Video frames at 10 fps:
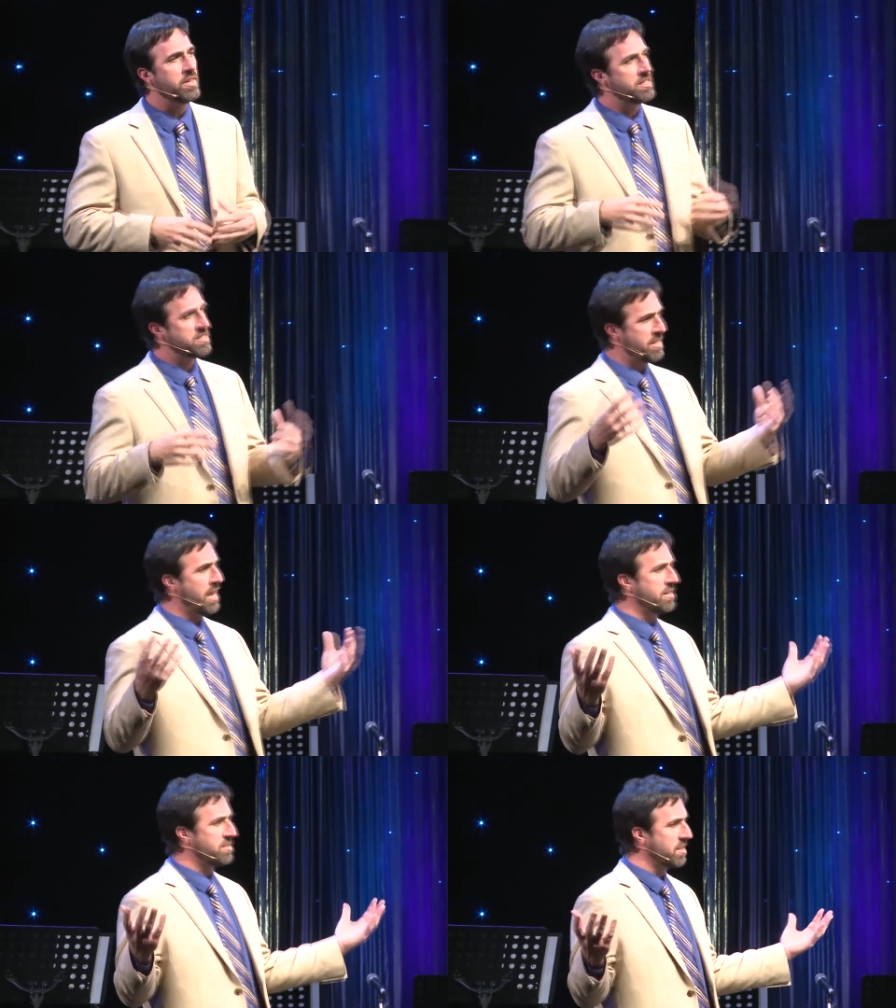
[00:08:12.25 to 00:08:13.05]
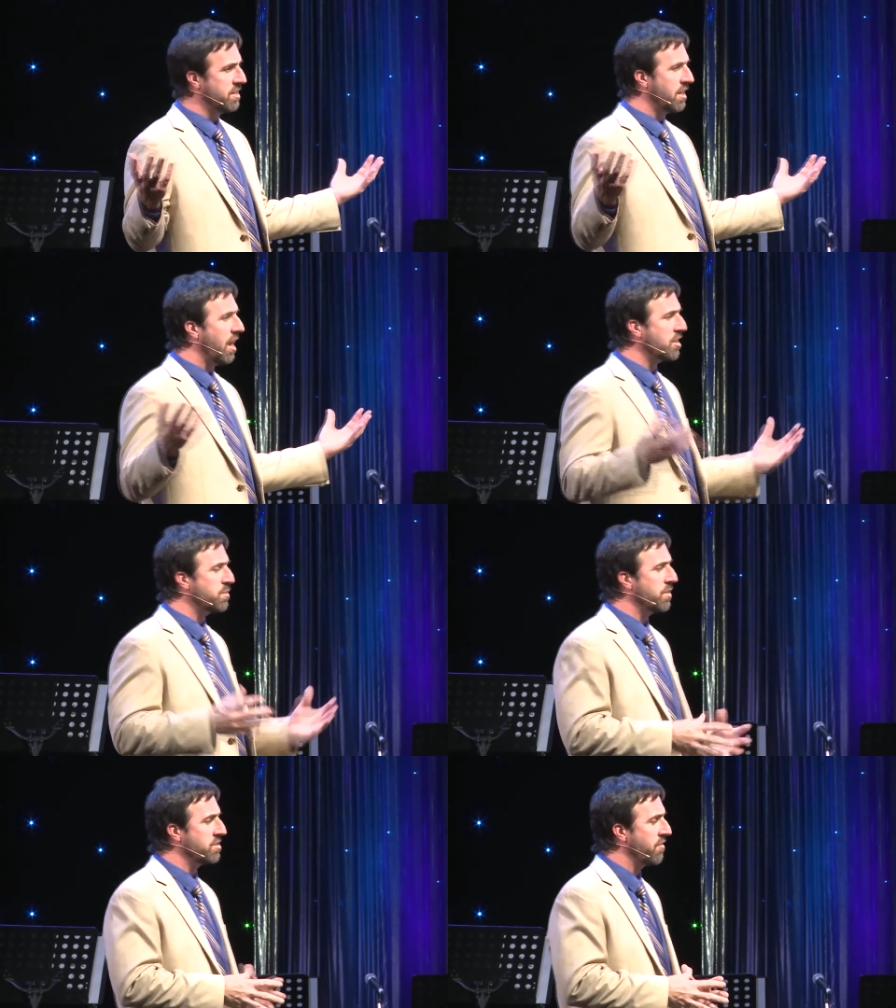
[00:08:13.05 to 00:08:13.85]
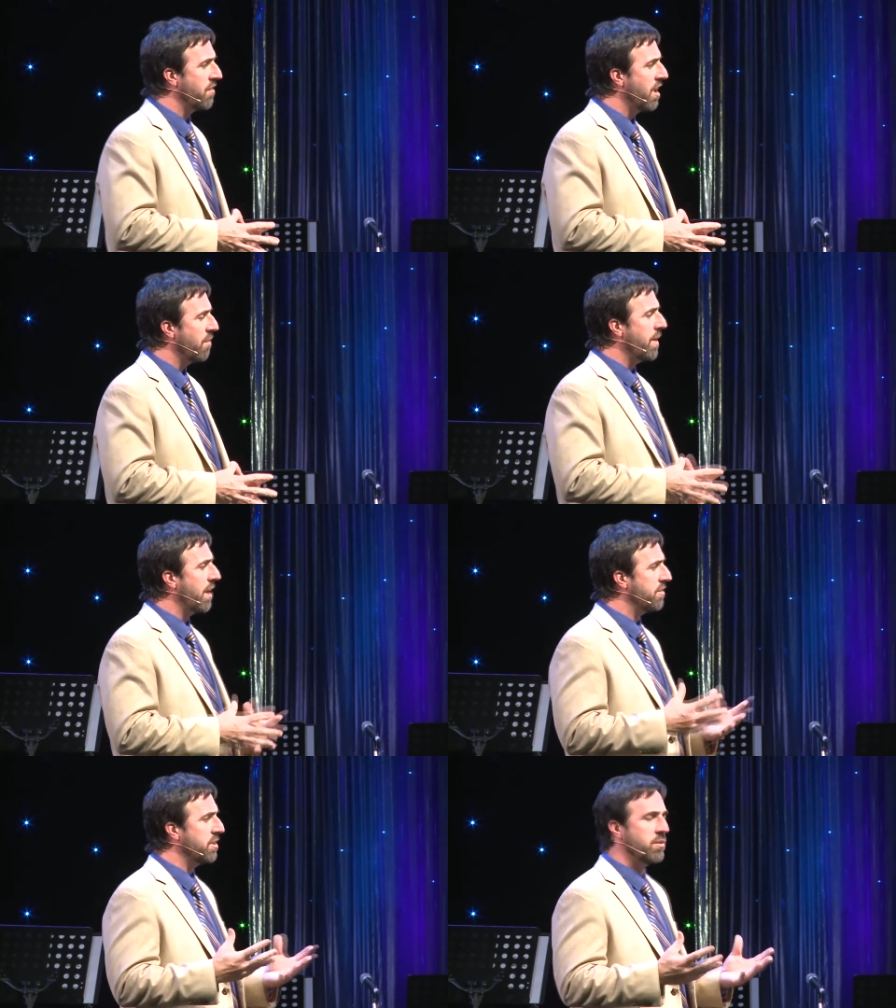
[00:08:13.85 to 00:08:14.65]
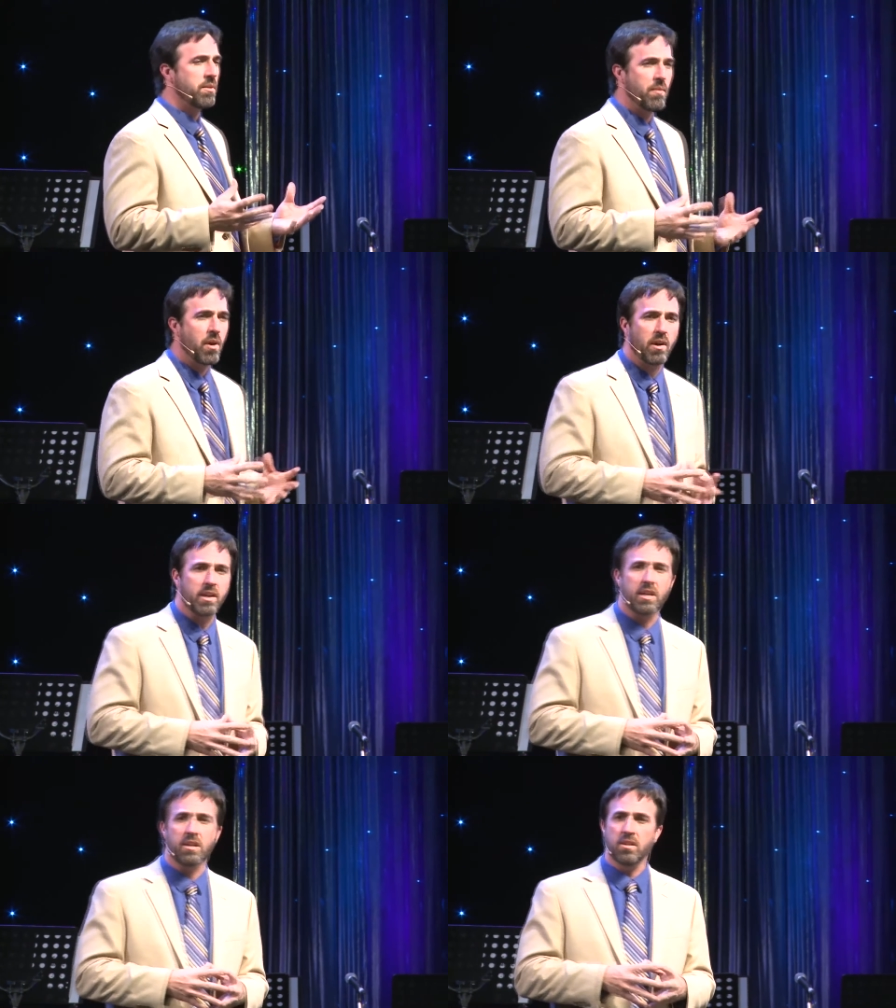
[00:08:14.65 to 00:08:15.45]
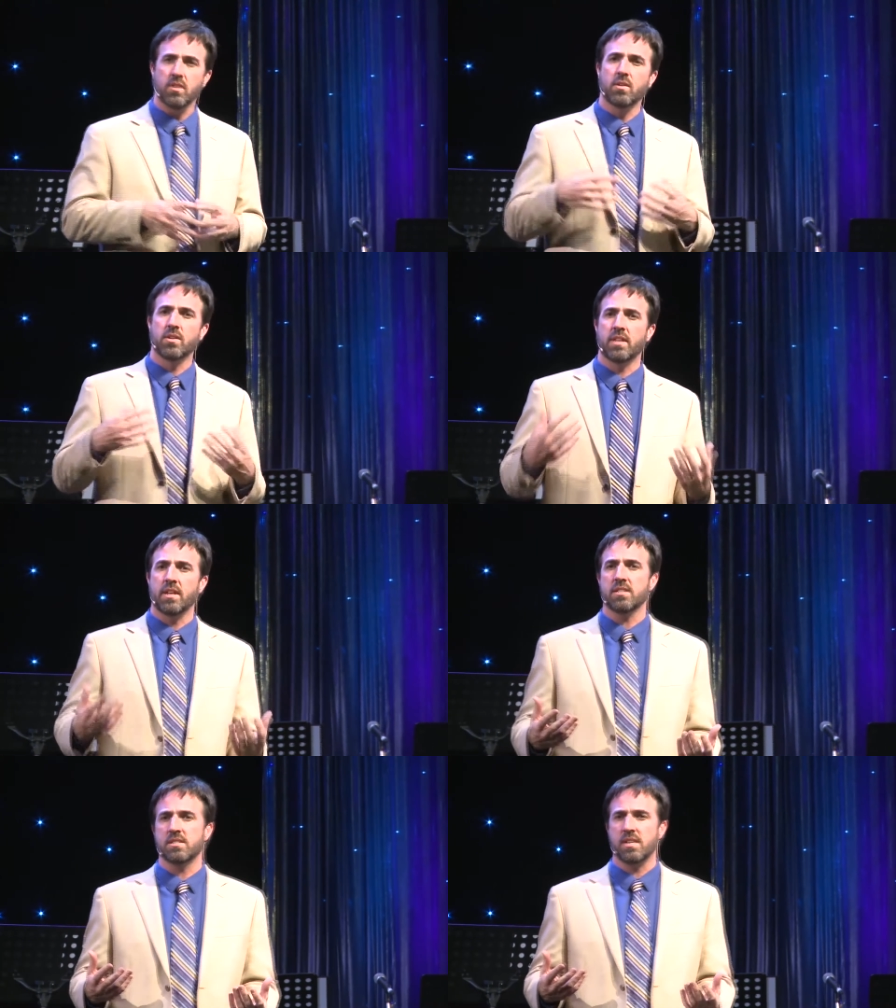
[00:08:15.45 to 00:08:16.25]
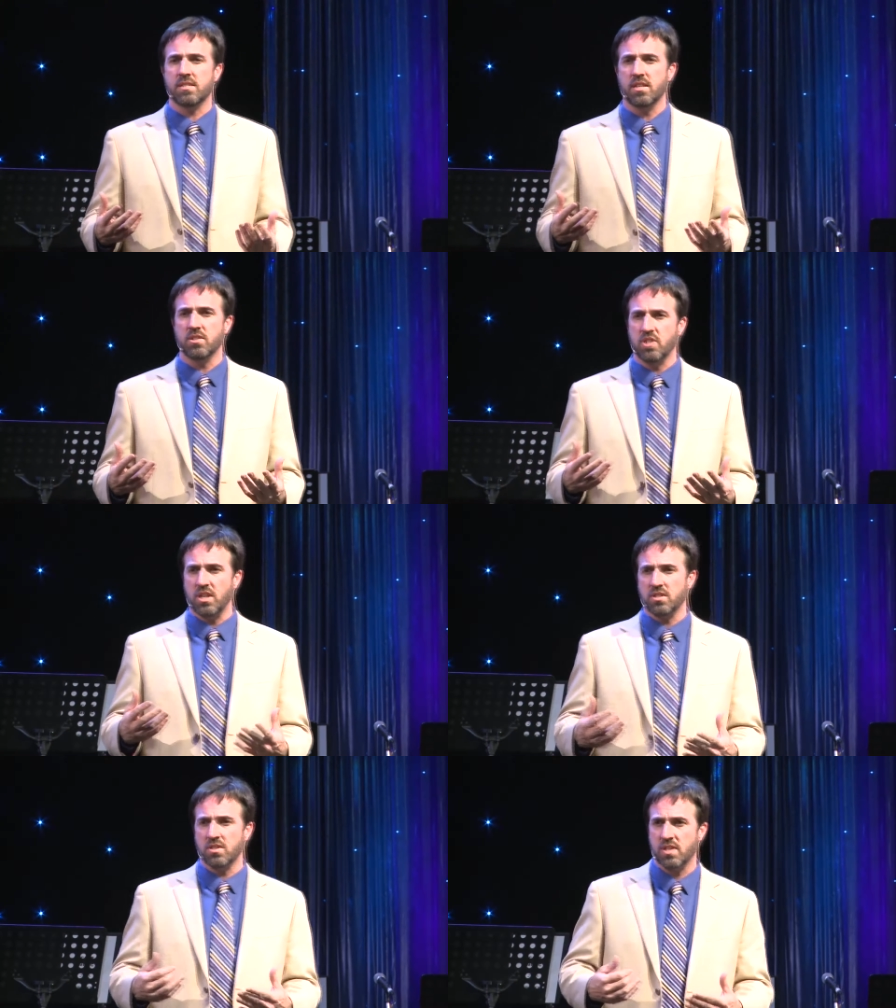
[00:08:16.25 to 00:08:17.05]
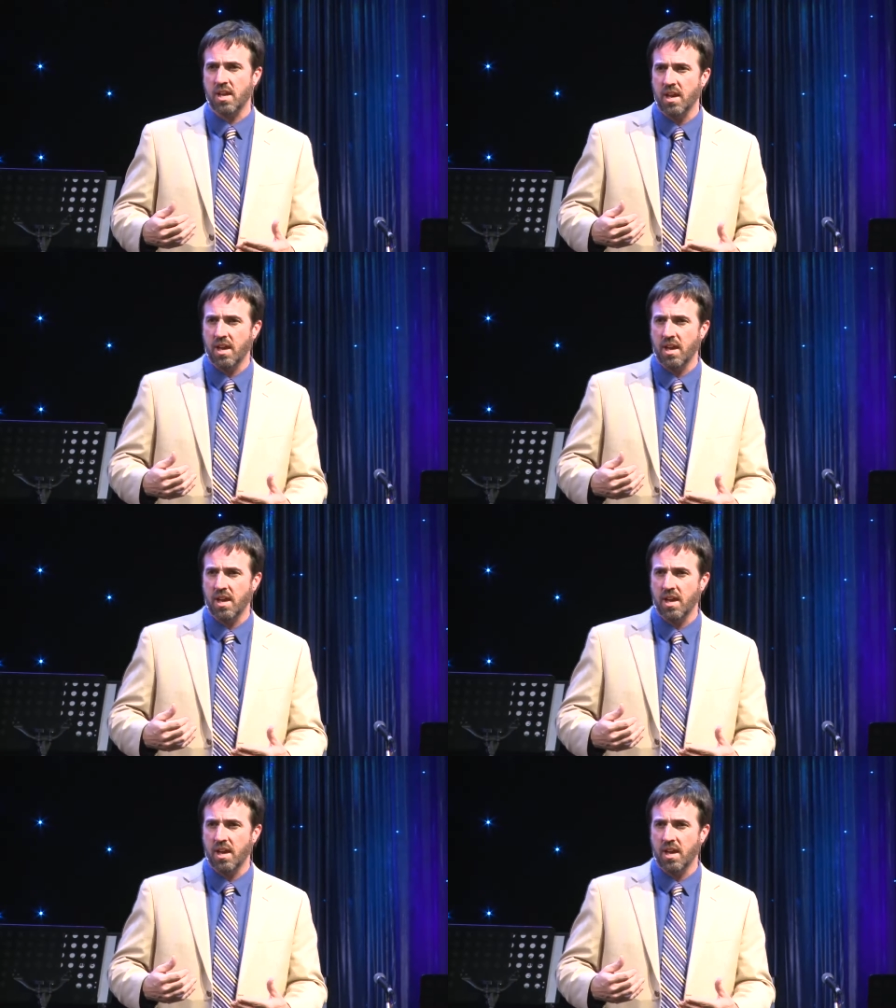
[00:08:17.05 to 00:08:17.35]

It says in the Gospels of Matthew and Mark and Luke that it says that Jesus